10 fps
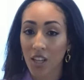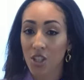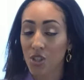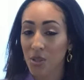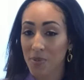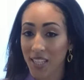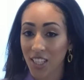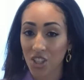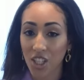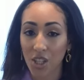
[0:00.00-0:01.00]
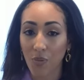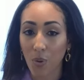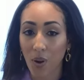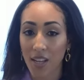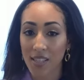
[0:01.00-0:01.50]
To substantiate the
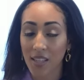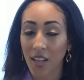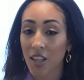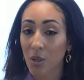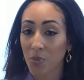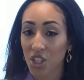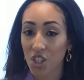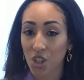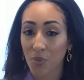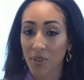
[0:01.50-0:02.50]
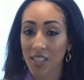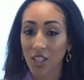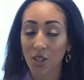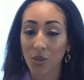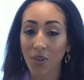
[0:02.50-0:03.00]
request, the petitioner must
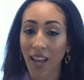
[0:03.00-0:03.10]
include